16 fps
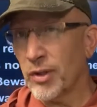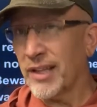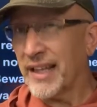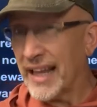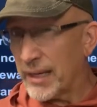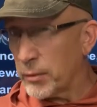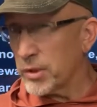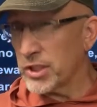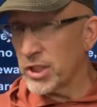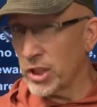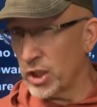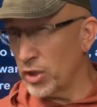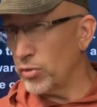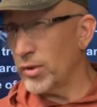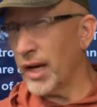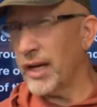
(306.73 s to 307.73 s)
language that
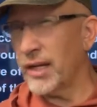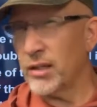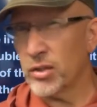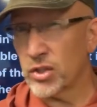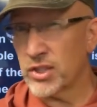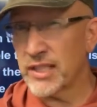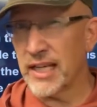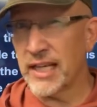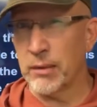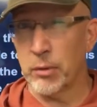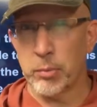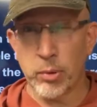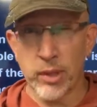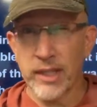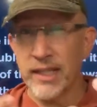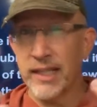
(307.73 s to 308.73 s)
you and i understand we're
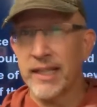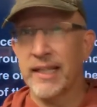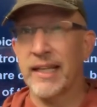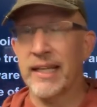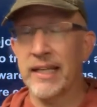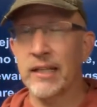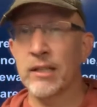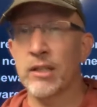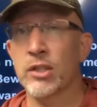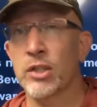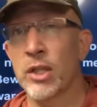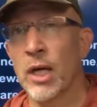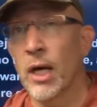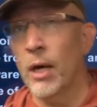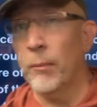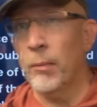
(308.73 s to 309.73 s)
putting it into english
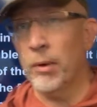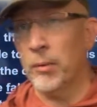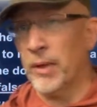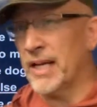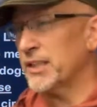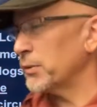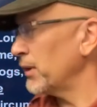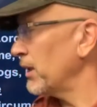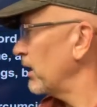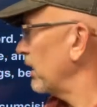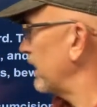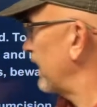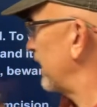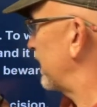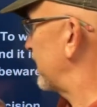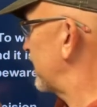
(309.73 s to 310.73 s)
but as we look
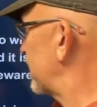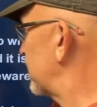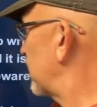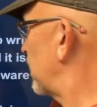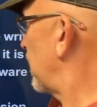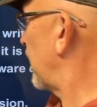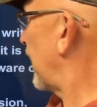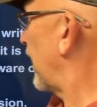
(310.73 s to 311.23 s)
at this uh,